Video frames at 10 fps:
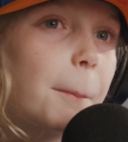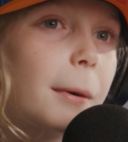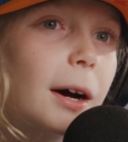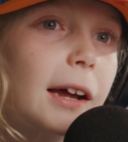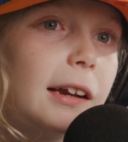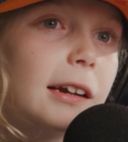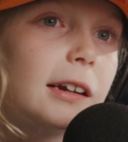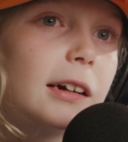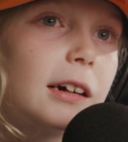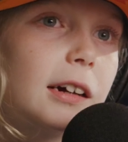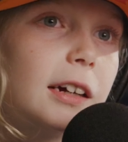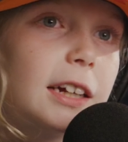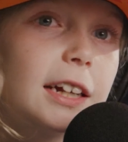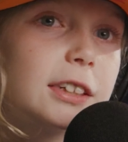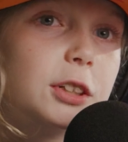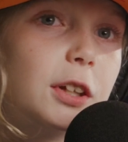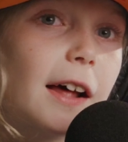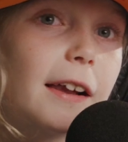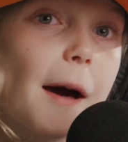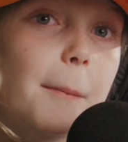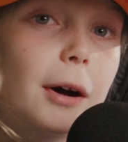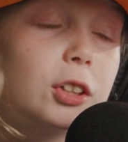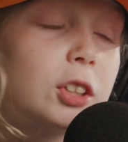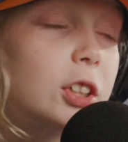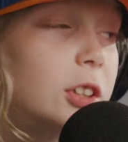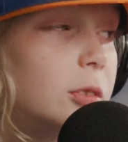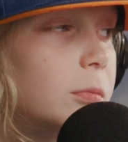but he doesn't do that that much.